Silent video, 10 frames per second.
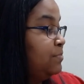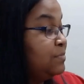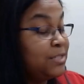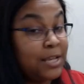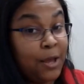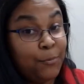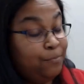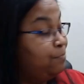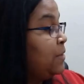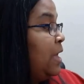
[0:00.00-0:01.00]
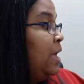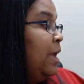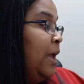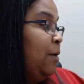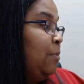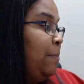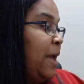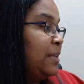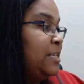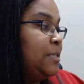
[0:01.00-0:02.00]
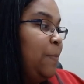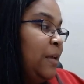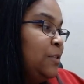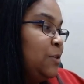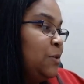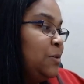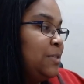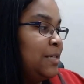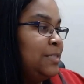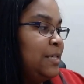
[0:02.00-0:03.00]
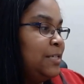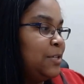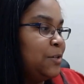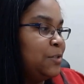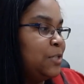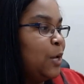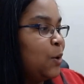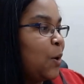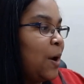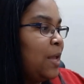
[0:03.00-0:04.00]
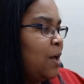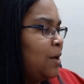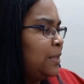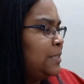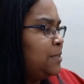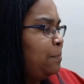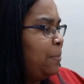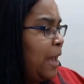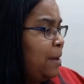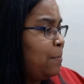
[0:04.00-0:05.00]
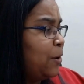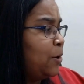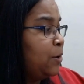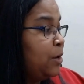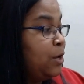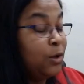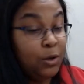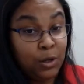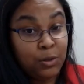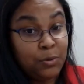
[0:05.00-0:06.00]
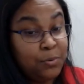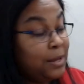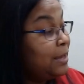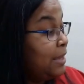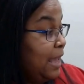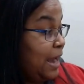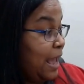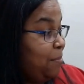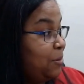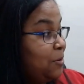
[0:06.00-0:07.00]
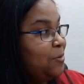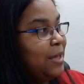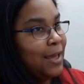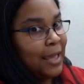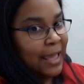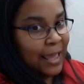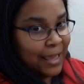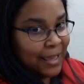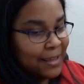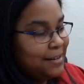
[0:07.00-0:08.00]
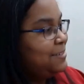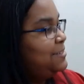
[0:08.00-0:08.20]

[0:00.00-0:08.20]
So Henry packed his pencils, scissors, crayons, paper, glue, an apple, and